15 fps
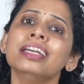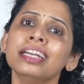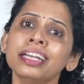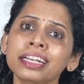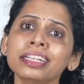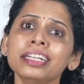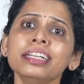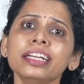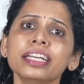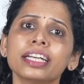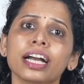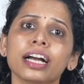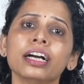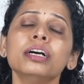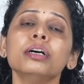In
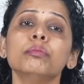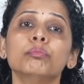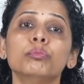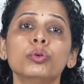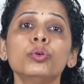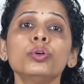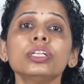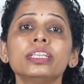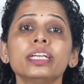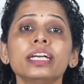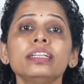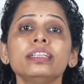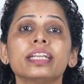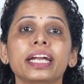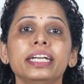India, more
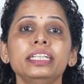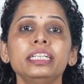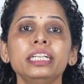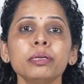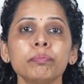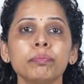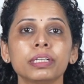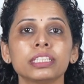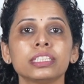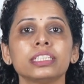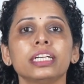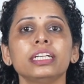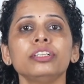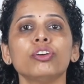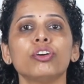than
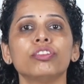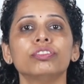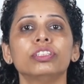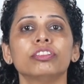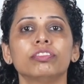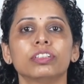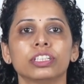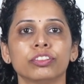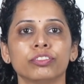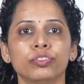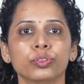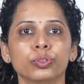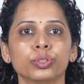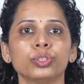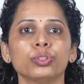90% of the
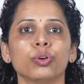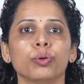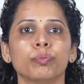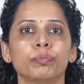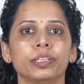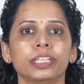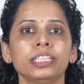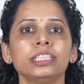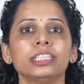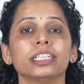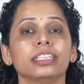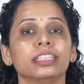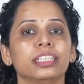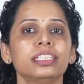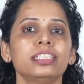workforce operates
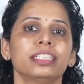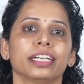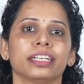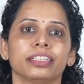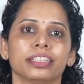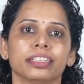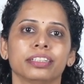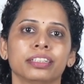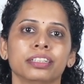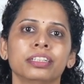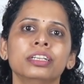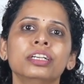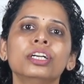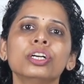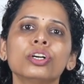in this sector,
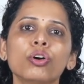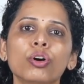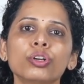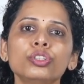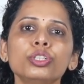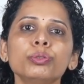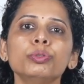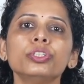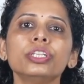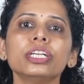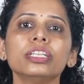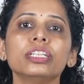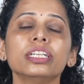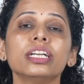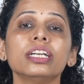
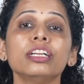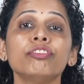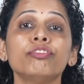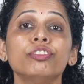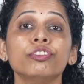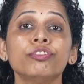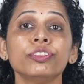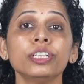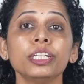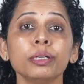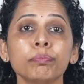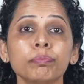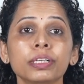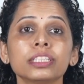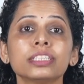contributing nearly
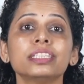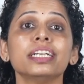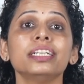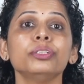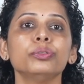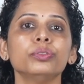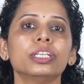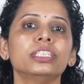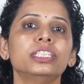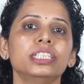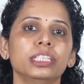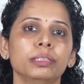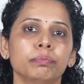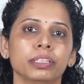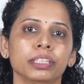50% to the
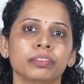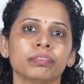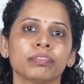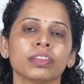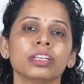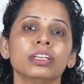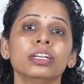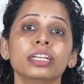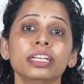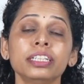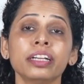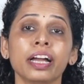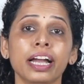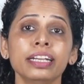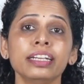GDP.
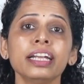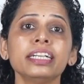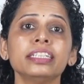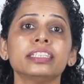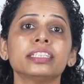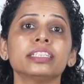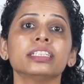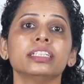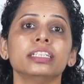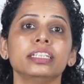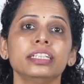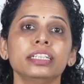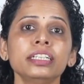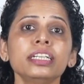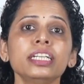It highlights
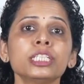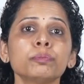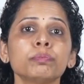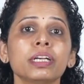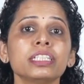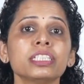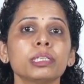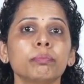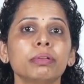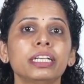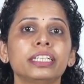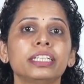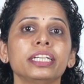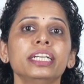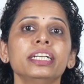
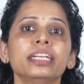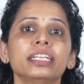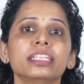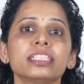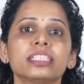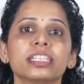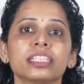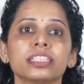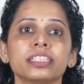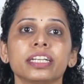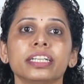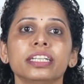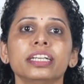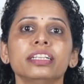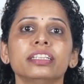indispensability in
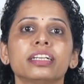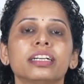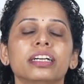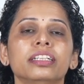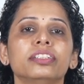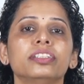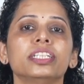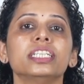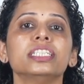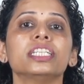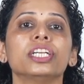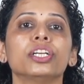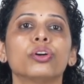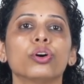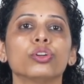sustaining the country's
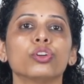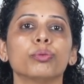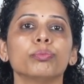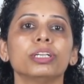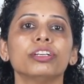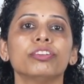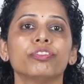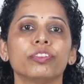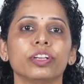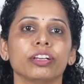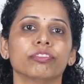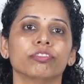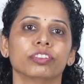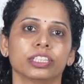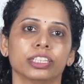economic
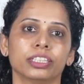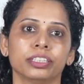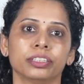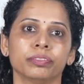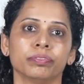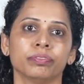framework.